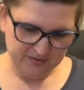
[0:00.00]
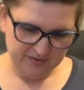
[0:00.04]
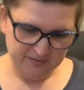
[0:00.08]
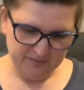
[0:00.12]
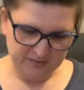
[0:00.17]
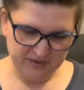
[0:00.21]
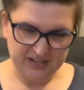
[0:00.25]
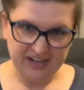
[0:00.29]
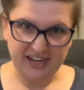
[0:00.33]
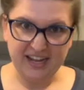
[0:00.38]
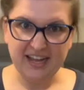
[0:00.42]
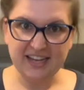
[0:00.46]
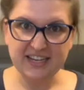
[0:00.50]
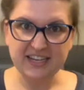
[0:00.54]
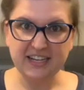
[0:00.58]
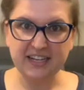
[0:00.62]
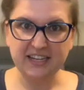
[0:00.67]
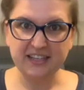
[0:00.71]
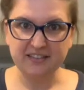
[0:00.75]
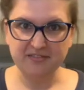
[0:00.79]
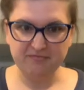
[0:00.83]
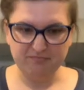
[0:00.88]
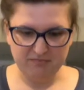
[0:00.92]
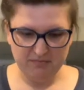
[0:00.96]
when I had to,
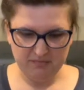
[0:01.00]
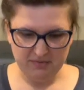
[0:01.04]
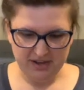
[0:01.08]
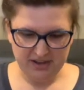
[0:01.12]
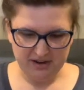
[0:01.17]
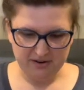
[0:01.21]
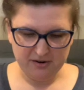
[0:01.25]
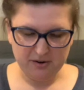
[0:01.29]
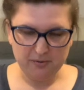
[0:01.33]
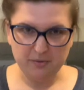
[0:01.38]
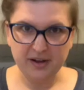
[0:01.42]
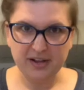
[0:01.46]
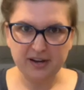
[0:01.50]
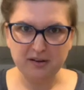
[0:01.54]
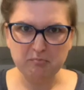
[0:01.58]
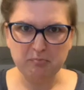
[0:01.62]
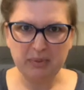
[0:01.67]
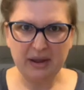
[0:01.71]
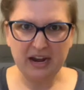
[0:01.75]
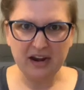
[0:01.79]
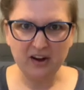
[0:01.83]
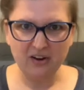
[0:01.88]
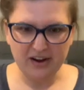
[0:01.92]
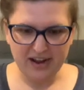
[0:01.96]
I don't know what,
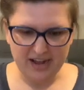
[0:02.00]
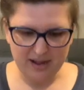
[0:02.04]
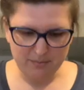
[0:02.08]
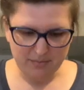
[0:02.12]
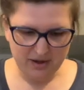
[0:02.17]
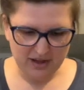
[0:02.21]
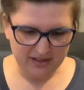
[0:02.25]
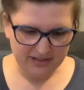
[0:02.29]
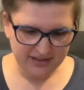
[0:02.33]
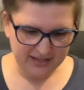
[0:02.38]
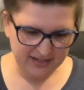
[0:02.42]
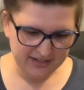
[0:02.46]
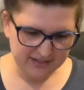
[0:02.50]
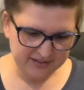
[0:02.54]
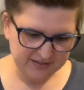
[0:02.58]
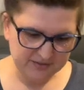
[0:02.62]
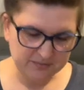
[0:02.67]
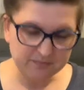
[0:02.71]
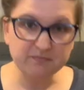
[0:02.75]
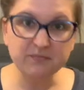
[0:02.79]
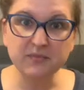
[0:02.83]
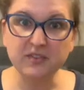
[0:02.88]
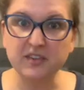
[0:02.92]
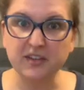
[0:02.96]
bare eyeball it.
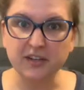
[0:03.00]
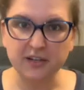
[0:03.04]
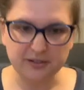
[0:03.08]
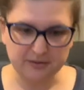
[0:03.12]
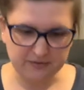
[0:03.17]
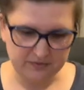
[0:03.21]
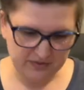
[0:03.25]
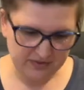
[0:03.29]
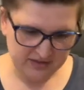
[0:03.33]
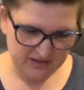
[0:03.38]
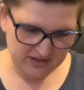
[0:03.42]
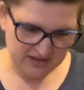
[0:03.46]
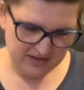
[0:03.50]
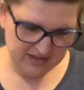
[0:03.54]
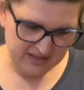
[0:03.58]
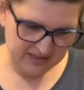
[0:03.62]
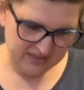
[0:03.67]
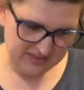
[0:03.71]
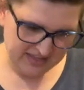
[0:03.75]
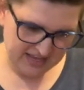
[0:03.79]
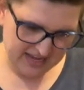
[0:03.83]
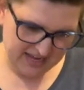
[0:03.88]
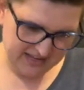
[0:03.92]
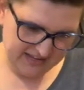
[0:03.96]
So
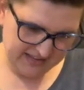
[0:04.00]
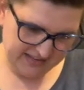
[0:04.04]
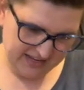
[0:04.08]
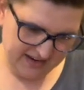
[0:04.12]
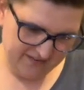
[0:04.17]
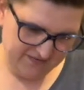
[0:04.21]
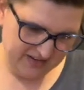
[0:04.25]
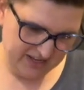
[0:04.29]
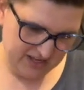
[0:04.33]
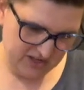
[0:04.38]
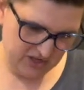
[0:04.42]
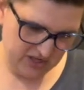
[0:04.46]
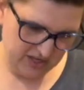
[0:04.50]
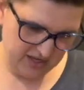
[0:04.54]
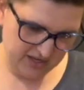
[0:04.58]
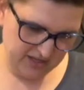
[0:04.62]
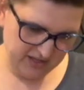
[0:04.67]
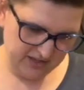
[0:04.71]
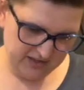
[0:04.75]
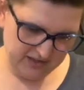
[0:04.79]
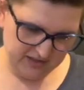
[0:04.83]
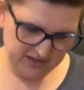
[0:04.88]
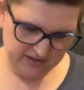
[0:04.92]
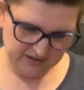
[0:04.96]
thanks, safety
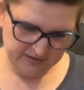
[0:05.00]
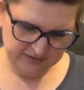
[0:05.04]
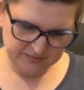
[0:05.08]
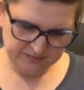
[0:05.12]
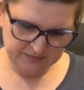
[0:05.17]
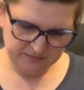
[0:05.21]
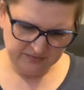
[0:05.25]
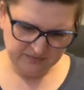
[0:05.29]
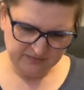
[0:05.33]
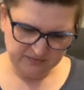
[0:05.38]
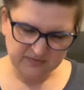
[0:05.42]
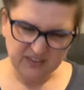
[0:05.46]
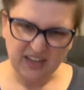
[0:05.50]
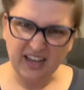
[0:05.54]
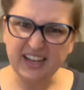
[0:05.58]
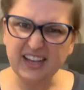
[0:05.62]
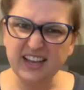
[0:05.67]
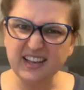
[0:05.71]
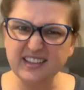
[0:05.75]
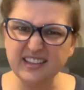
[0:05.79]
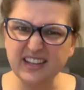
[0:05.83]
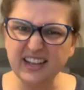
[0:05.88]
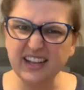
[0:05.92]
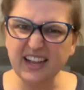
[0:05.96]
shields. I
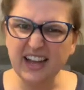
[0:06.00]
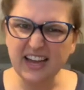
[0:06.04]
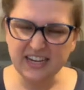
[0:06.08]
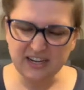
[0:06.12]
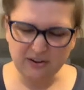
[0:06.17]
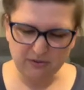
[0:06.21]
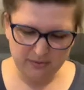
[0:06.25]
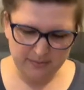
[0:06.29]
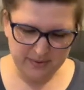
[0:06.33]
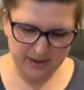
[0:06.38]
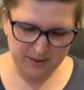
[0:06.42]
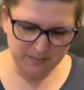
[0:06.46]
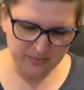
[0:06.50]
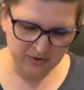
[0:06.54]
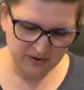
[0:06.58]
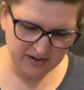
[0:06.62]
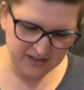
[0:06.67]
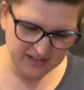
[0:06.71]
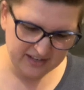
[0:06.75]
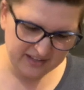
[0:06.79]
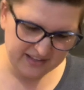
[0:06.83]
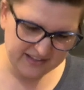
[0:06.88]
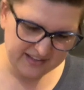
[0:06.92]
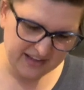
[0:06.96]
guess I kind of remember
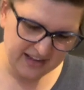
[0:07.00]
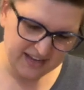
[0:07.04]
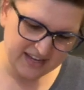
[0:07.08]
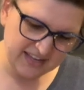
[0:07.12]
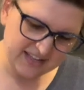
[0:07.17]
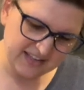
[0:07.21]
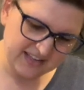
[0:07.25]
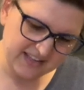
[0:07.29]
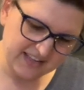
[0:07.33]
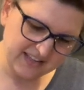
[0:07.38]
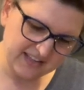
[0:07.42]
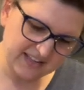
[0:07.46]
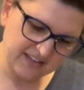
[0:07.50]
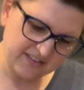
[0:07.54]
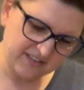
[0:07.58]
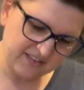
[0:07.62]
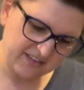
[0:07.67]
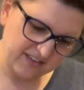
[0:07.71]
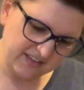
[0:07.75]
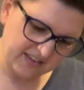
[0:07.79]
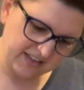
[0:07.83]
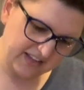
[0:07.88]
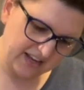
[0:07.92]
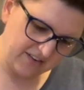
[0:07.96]
in science
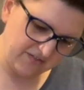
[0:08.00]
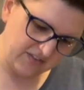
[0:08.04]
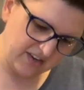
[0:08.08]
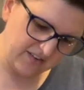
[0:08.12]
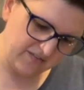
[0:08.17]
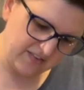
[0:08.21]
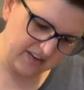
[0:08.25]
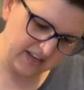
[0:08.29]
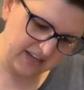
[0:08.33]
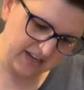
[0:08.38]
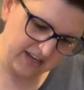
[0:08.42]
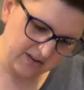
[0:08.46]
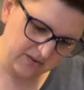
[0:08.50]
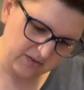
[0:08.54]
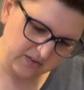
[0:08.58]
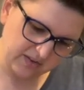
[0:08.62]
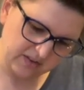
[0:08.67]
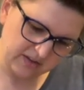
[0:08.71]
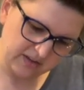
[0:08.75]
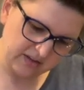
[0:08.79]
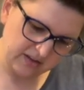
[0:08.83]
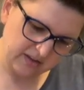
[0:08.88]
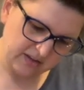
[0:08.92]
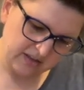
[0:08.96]
safety videos
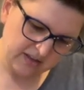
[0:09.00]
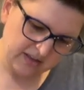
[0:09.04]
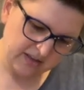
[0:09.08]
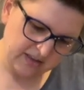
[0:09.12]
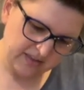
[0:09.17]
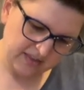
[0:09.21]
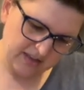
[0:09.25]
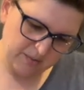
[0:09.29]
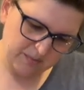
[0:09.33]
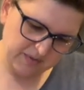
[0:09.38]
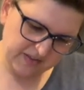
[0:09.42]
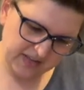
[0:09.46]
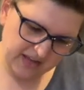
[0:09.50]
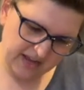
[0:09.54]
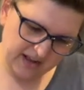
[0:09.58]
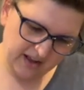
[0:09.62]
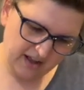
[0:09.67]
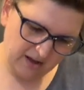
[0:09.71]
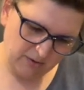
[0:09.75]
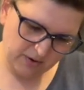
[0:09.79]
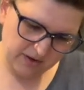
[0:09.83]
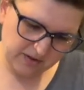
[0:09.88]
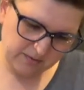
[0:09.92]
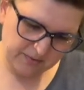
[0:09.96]
them saying
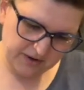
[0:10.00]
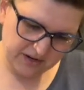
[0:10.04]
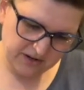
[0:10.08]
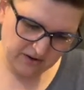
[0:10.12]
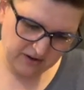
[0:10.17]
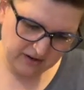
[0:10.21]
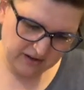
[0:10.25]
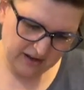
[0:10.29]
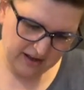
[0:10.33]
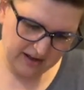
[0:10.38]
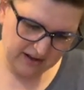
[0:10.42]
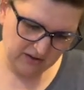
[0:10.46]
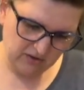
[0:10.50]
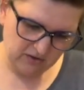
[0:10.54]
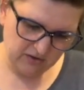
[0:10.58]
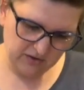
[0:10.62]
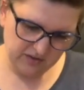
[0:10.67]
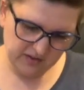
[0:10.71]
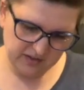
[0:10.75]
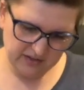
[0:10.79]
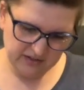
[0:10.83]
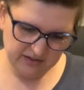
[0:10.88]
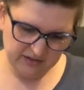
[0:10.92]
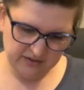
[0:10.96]
always wear your
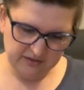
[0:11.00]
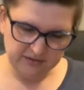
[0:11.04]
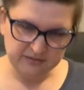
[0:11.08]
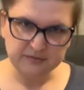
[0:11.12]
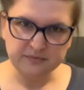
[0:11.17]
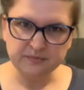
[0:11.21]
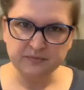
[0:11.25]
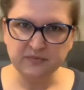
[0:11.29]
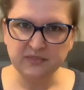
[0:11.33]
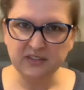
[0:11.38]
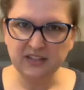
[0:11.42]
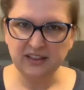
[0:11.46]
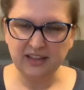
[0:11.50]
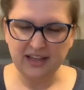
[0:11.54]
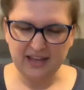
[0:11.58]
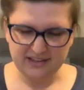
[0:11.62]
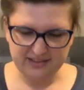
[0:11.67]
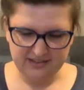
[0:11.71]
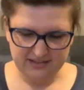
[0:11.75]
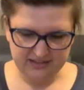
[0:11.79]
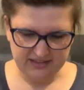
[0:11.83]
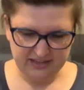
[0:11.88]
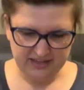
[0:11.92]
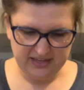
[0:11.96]
goggles, and
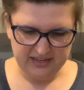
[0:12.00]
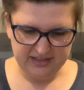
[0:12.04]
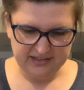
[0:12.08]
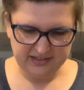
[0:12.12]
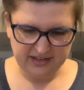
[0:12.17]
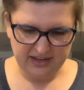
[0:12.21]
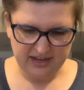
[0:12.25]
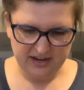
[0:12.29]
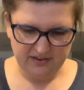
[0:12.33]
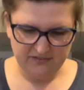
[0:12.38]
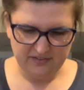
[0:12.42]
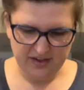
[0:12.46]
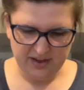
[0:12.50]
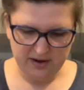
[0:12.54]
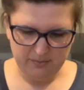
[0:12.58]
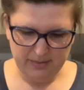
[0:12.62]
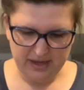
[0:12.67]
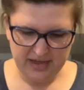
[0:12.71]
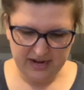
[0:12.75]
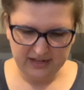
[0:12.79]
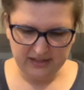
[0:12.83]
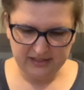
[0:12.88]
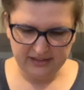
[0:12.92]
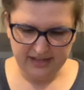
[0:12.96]
glasses kids kind of
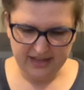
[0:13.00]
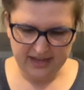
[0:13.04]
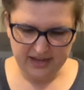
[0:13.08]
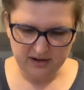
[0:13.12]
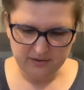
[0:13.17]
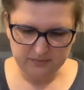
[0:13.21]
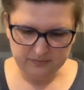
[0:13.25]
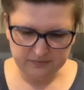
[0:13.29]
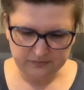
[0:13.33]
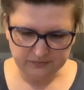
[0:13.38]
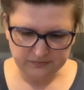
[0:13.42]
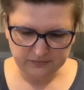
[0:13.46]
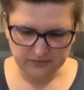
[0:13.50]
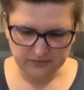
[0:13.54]
automatically had them.